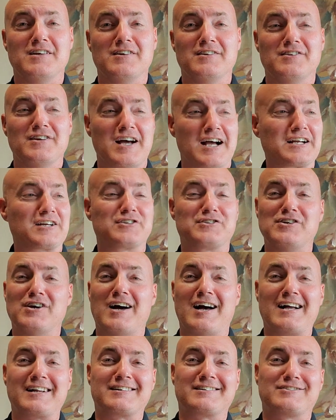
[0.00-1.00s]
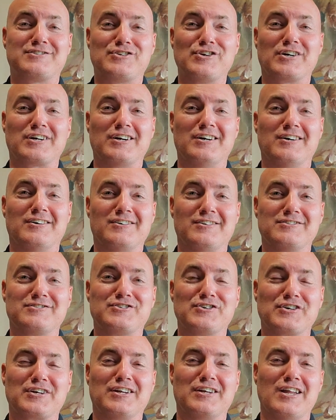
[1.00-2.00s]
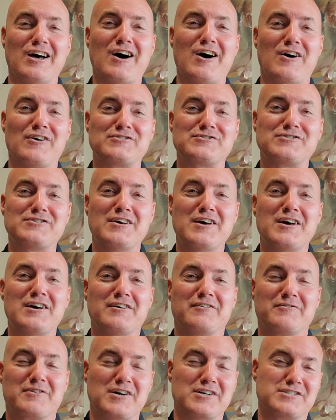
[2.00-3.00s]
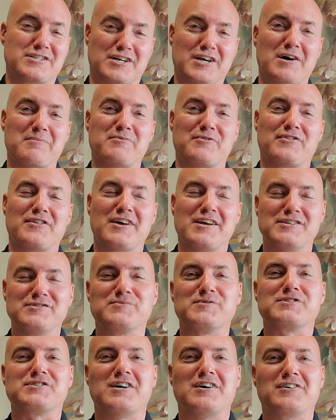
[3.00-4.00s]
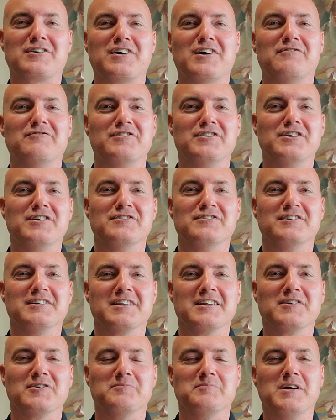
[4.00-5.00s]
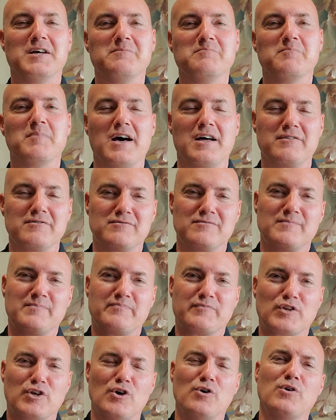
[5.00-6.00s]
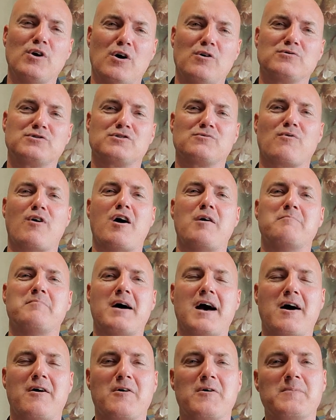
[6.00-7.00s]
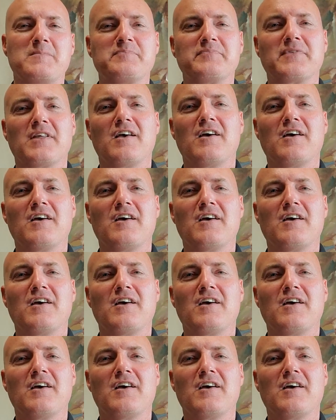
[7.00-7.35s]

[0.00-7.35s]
I took a loss because of a couple things, which I'll cover here in a little bit. But kudos to Rombauer.